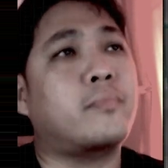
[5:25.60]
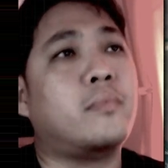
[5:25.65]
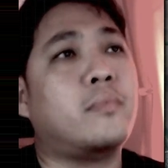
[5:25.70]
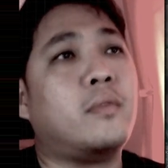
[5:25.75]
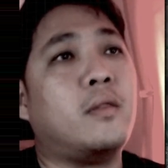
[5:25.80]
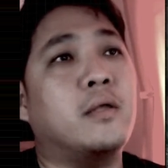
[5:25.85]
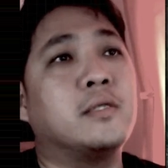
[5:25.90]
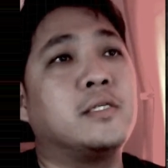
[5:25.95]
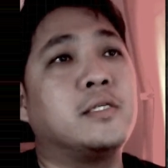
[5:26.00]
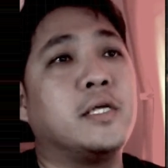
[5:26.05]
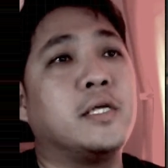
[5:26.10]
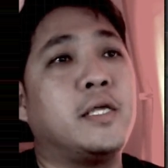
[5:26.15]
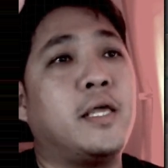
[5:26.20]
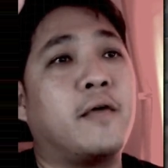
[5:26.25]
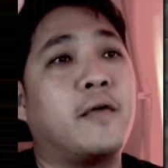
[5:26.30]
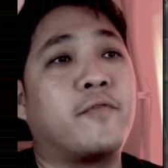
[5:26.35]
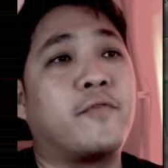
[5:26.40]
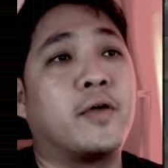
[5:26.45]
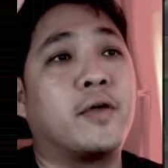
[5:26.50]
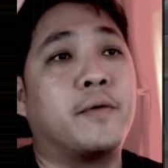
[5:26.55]

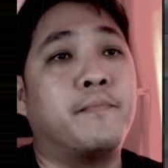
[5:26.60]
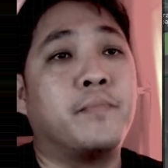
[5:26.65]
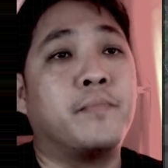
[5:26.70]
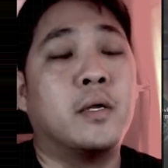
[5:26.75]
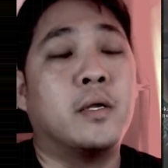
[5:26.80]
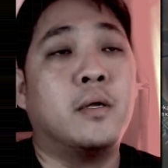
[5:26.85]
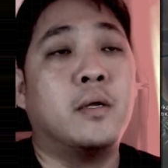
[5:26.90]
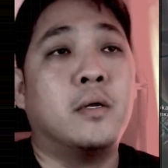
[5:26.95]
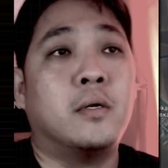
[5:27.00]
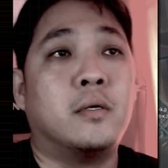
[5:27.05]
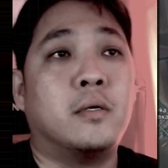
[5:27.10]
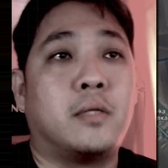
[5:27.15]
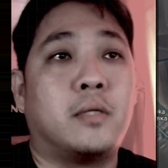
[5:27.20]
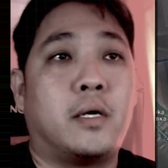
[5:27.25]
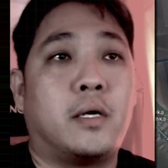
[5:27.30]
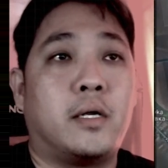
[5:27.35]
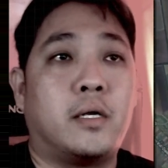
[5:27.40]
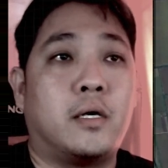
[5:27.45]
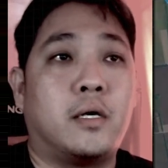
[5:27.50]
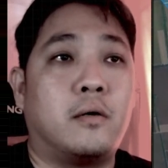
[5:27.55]
Serhievka.
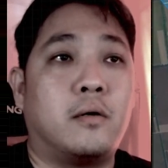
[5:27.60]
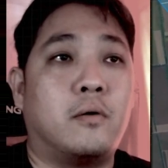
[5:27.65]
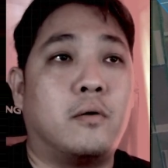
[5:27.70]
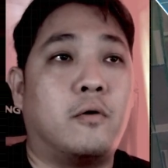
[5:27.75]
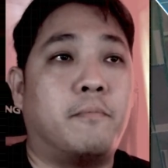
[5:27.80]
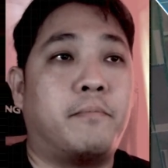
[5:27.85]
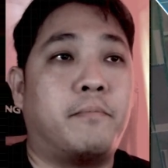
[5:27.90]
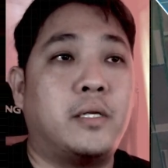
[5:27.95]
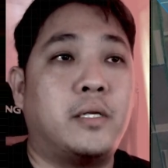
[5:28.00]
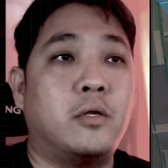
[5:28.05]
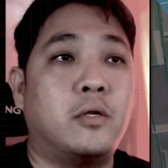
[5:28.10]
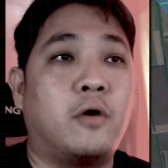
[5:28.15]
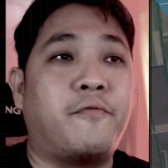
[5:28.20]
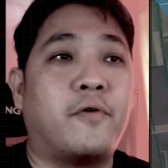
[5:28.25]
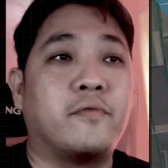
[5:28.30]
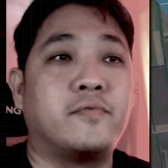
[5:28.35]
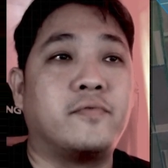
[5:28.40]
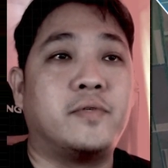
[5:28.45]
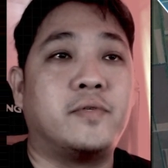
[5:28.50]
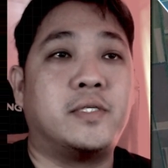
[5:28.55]
And but north
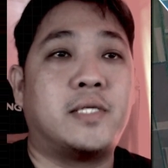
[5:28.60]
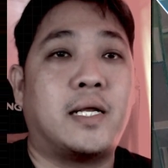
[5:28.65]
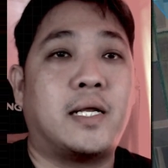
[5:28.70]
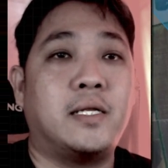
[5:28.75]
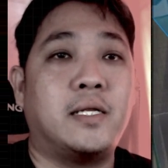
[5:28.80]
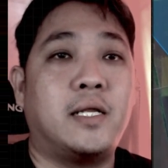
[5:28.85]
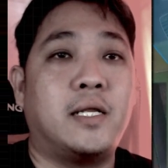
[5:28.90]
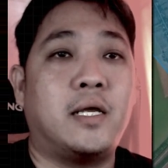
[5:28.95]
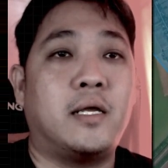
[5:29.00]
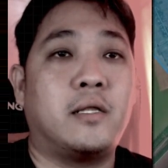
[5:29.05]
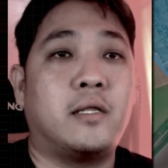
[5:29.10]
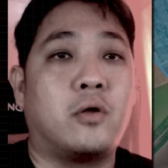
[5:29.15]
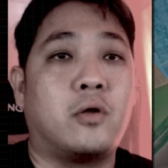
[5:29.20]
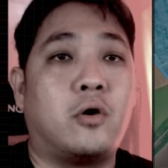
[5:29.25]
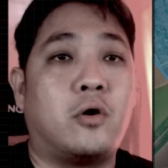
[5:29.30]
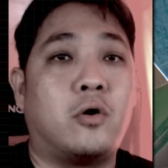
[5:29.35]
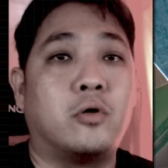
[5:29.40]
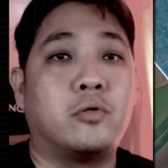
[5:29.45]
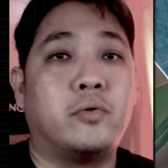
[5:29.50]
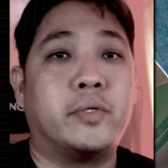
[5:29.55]
of Zalene,
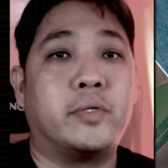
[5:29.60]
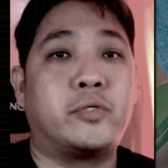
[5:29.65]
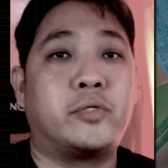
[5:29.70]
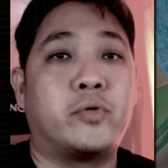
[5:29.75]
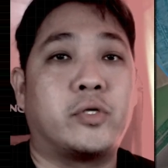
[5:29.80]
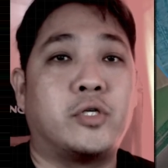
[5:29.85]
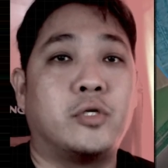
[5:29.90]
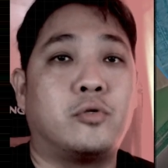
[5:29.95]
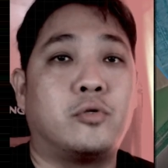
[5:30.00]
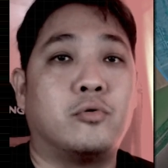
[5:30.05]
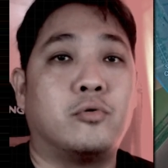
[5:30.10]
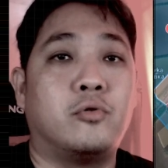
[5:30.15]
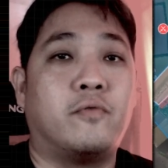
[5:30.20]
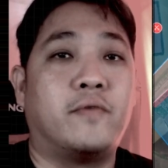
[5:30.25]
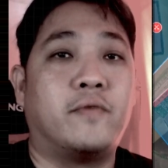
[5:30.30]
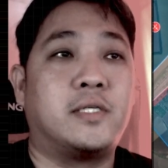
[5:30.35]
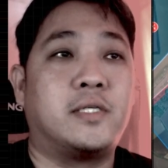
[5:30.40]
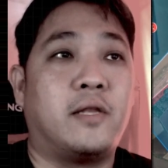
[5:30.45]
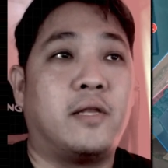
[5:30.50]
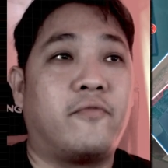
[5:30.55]
all the way stretching to
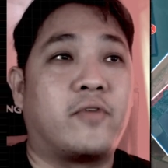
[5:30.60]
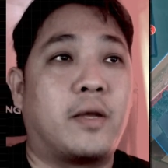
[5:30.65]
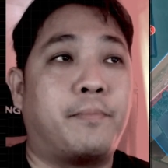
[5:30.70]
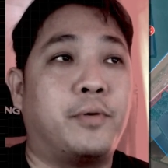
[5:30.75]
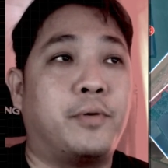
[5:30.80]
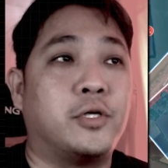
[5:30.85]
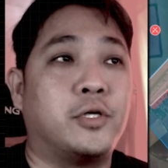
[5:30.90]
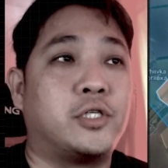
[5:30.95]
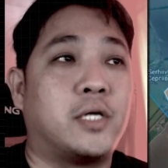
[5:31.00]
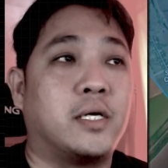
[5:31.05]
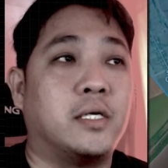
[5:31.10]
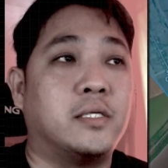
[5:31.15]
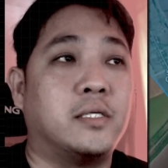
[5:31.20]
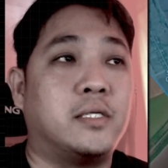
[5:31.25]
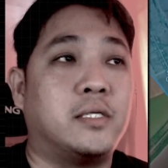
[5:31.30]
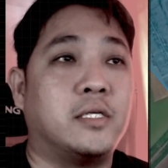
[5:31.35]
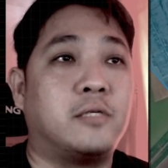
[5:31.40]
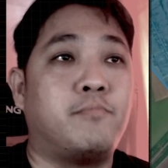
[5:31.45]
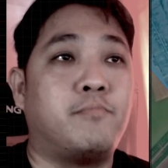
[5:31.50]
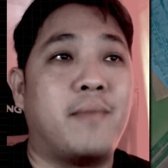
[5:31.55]
Novoselivka Persia, is
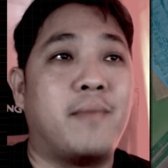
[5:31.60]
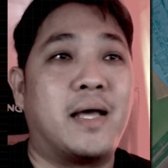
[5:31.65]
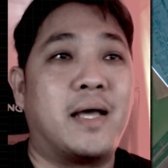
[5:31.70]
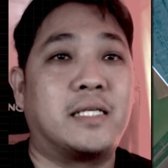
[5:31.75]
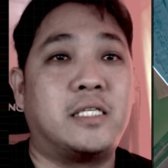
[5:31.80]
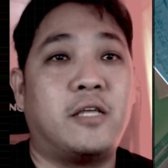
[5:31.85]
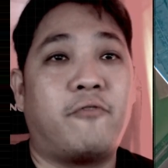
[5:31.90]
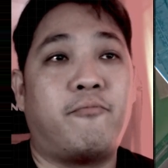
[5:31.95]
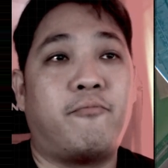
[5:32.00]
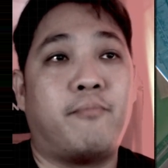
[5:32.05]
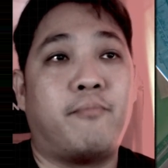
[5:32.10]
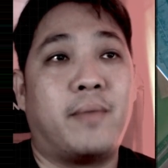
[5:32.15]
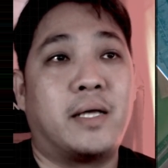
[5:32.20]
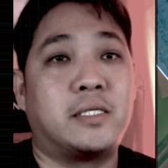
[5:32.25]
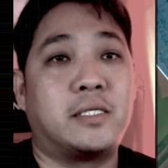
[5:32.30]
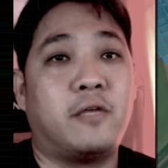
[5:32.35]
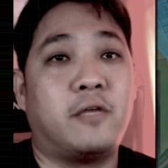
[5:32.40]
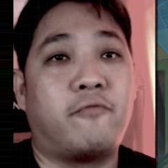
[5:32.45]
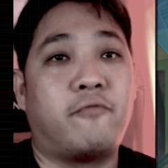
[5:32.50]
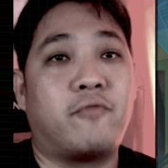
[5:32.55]
this
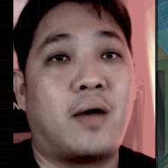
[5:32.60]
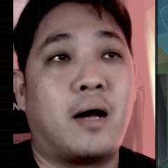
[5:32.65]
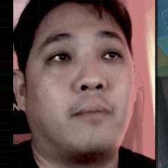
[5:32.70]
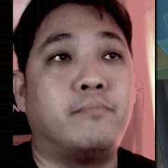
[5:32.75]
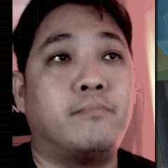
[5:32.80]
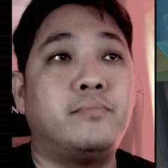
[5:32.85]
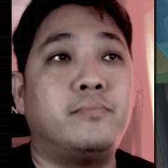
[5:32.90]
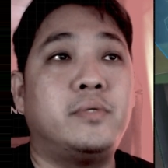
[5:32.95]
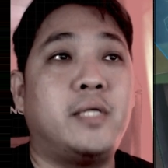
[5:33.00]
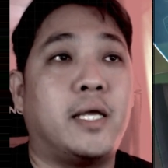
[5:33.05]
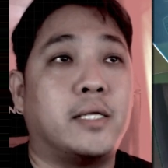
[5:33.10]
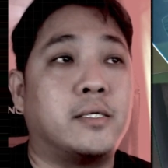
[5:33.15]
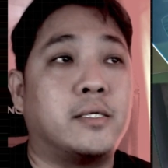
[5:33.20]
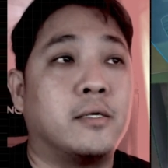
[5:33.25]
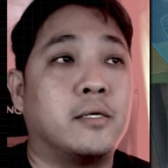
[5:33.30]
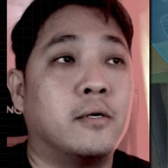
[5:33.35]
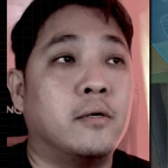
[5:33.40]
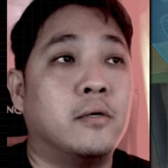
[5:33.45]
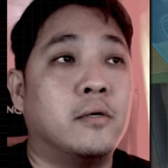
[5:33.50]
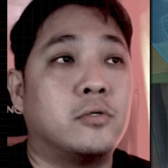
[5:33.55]
massive update.
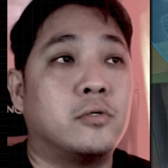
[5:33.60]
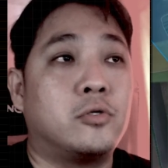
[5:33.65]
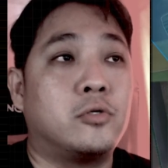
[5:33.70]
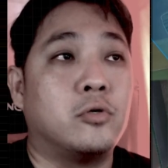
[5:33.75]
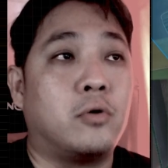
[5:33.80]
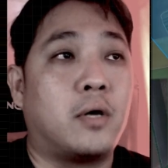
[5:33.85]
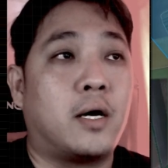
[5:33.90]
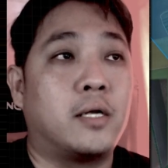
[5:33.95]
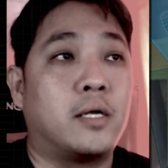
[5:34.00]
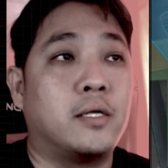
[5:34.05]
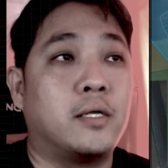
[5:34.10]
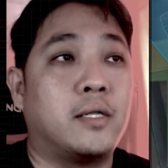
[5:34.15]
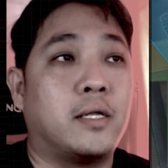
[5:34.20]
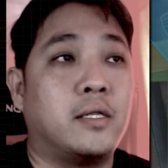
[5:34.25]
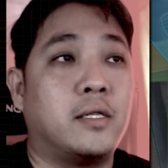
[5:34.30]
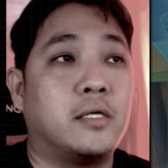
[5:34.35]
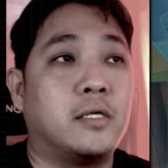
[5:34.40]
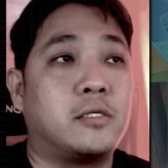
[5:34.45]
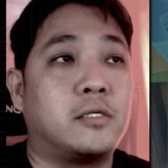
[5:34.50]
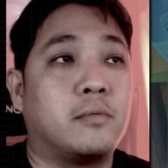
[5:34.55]
So other than
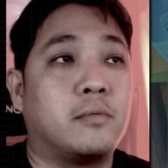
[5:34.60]
this